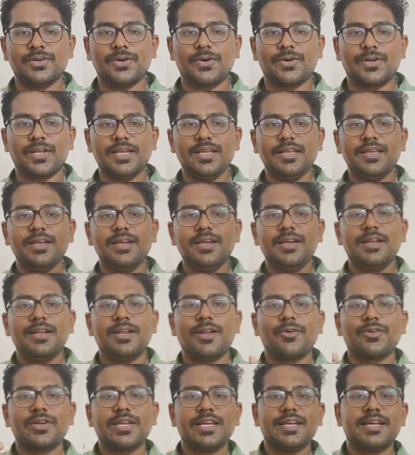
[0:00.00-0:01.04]
Okay,
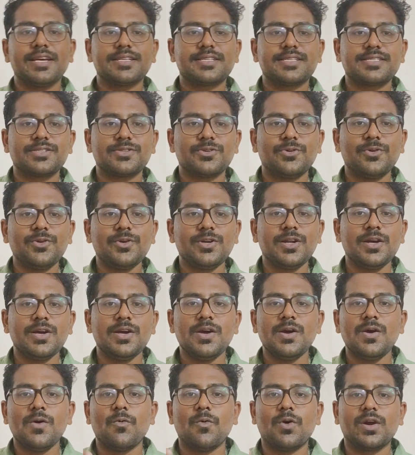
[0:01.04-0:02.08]
now he has told
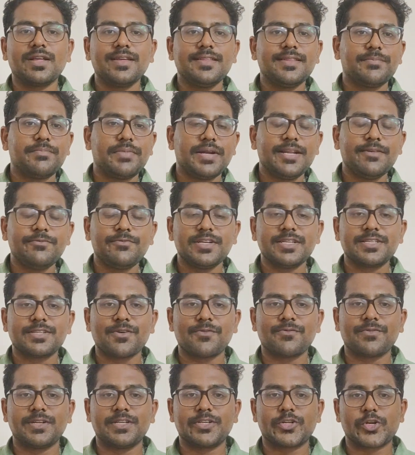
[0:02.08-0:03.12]
what are the benefits
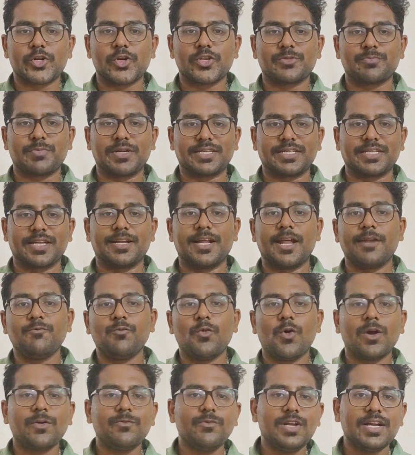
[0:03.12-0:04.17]
of introspection and
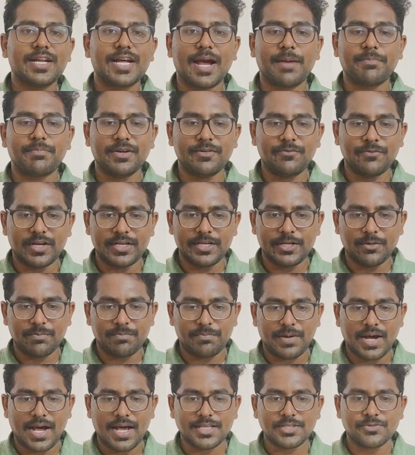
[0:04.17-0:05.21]
what will happen when you
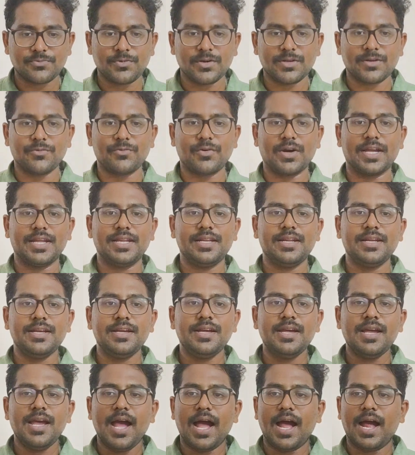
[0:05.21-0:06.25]
pause for a while
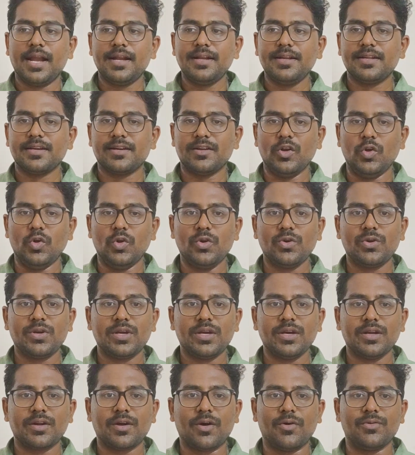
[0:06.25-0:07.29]
and
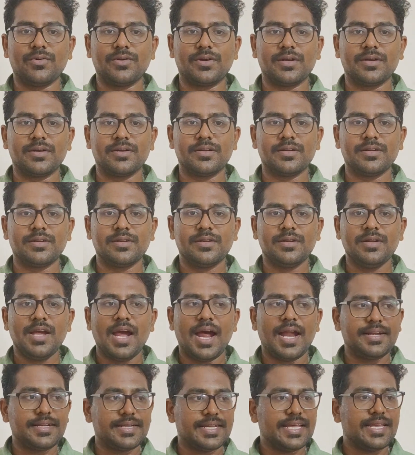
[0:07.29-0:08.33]
look around
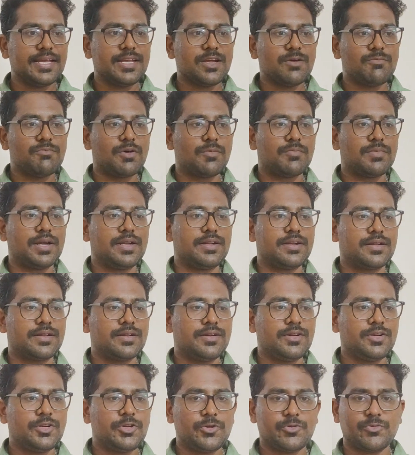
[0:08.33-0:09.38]
and take a moment
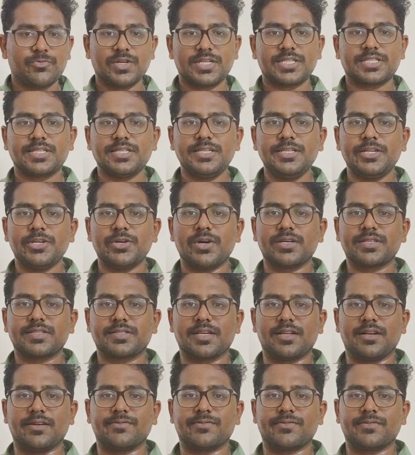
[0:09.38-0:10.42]
to question
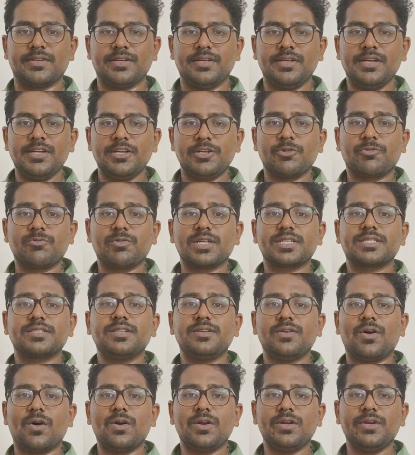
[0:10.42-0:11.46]
yourself, to
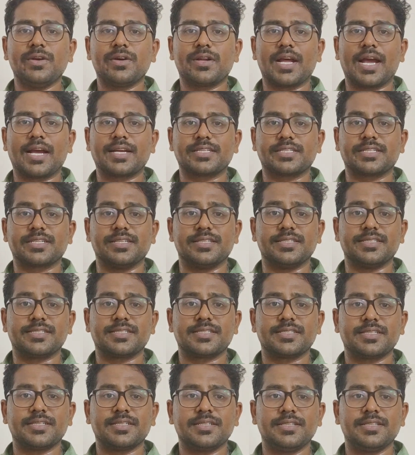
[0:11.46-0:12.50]
question all your actions.